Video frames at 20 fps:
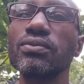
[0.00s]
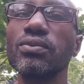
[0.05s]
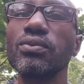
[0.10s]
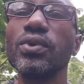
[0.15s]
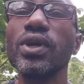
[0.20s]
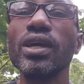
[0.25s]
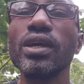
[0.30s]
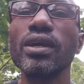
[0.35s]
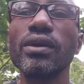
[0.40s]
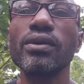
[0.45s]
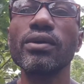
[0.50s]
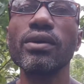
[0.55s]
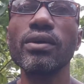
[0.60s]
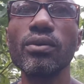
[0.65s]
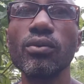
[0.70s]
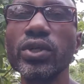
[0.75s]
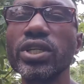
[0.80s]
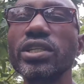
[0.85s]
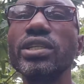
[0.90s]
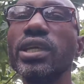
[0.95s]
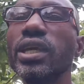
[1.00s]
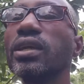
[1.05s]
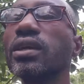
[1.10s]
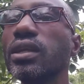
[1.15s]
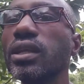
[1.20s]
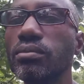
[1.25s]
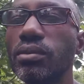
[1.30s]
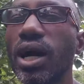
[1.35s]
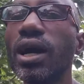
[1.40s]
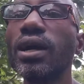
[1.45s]
which day
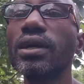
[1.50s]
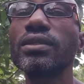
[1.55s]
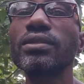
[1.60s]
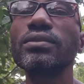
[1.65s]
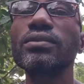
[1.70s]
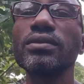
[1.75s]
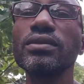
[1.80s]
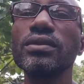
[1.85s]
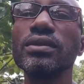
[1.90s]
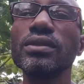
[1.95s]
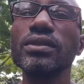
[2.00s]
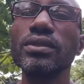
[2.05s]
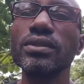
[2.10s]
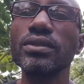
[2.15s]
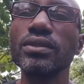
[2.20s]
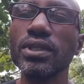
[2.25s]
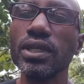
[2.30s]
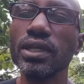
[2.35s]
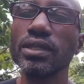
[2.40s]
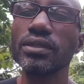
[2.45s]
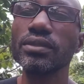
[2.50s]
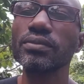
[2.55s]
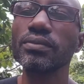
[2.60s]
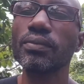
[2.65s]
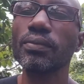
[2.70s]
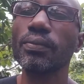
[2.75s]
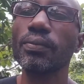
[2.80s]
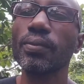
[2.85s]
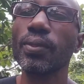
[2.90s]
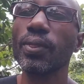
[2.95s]
you did born. See?
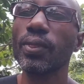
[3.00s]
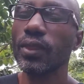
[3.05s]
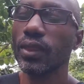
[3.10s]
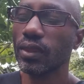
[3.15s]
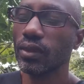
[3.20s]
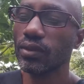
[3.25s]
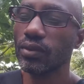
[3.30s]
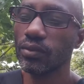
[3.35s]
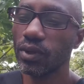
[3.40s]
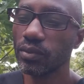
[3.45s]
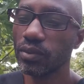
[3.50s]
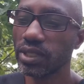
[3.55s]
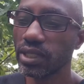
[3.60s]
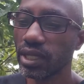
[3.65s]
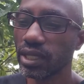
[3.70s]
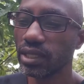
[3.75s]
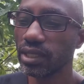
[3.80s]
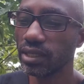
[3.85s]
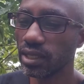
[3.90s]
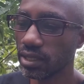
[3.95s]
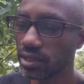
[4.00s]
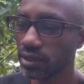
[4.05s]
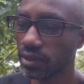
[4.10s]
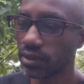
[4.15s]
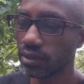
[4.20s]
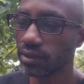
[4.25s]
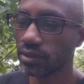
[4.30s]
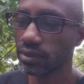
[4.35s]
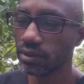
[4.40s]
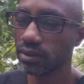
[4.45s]
When we check in this so